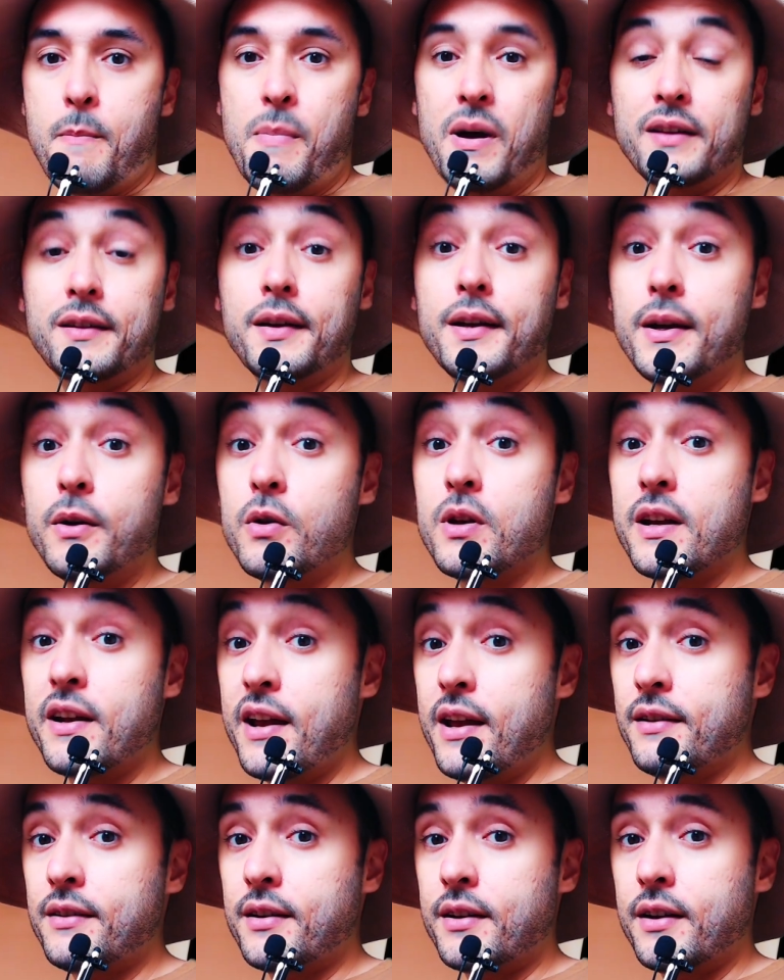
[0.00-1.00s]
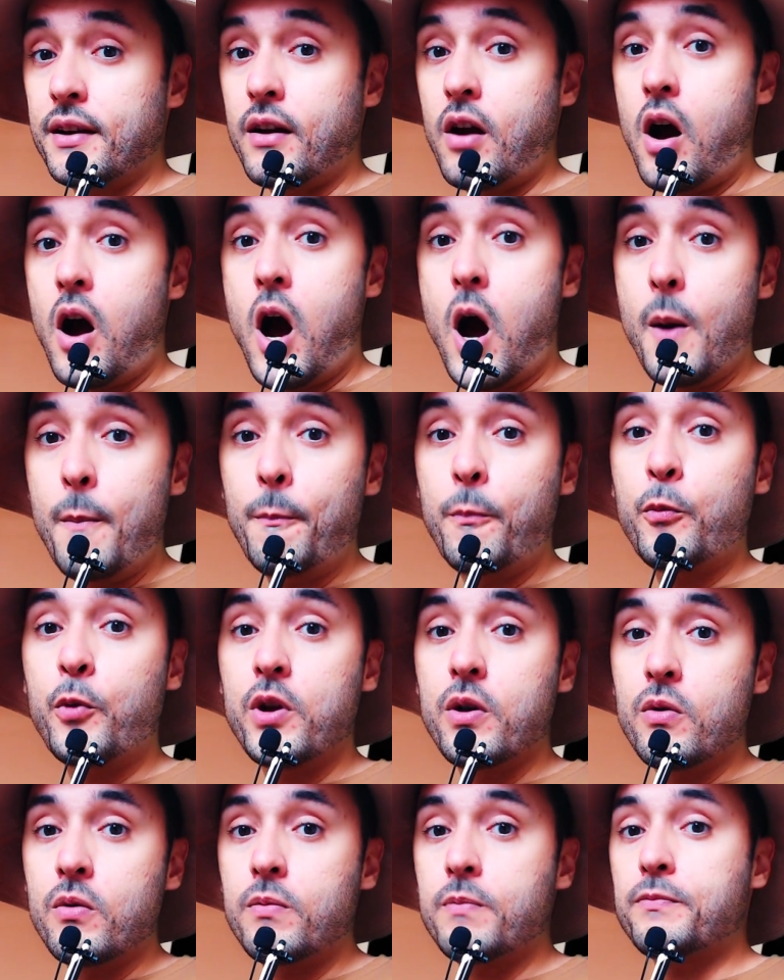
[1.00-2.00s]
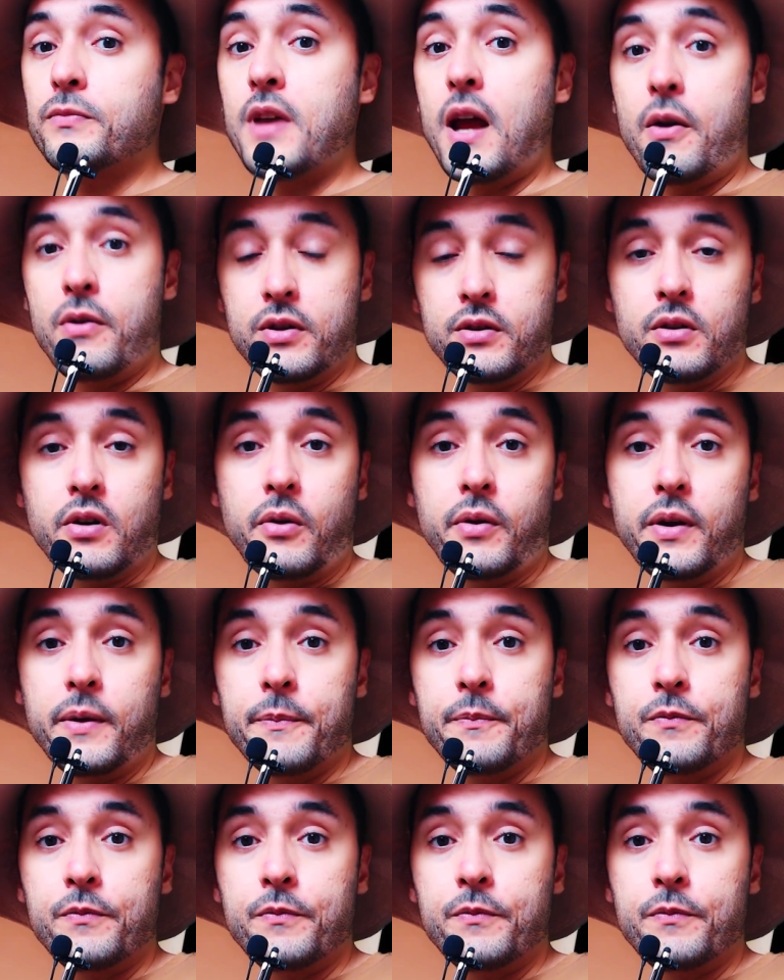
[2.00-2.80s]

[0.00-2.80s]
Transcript: But here we're entering Homebrew territory.